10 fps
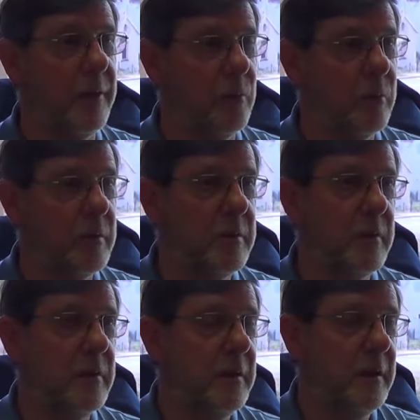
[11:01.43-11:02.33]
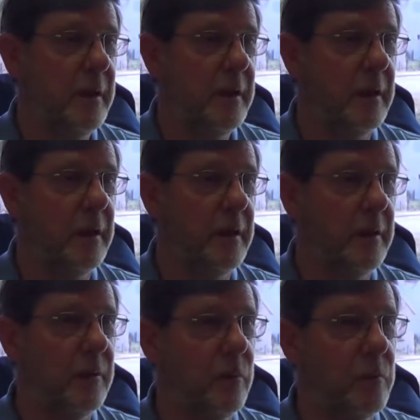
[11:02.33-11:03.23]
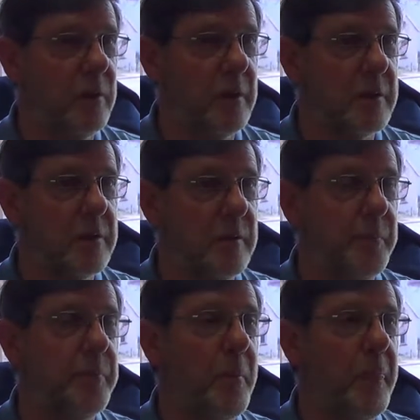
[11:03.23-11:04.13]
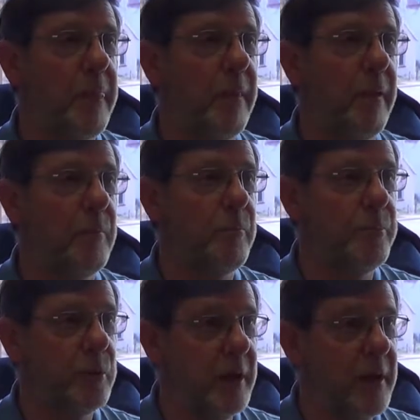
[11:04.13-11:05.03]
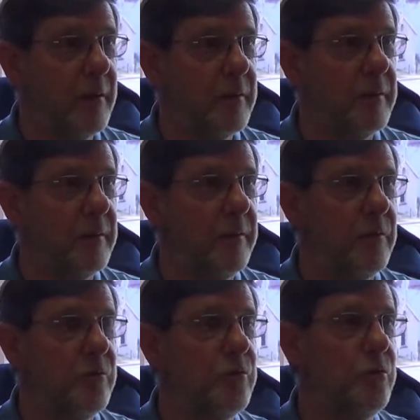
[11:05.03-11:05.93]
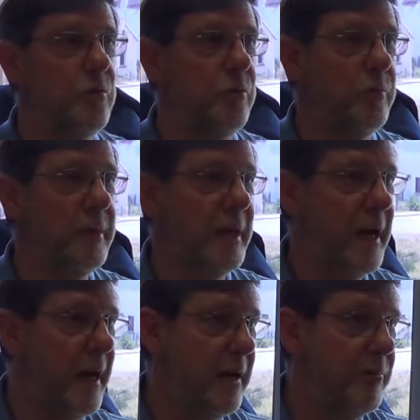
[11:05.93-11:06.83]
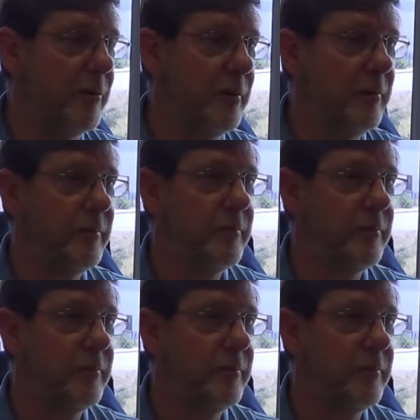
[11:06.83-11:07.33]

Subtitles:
and audited was put out to be able